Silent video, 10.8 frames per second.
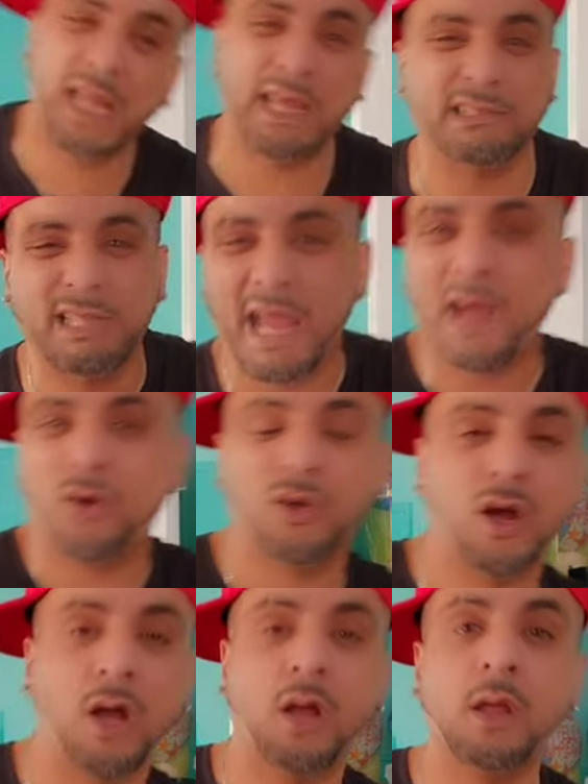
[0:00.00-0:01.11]
like down,
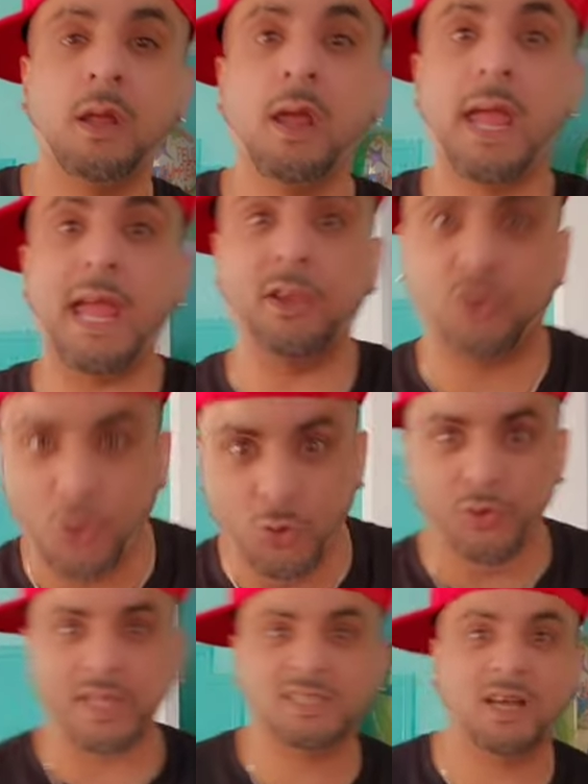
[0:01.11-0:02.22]
gun. And you that's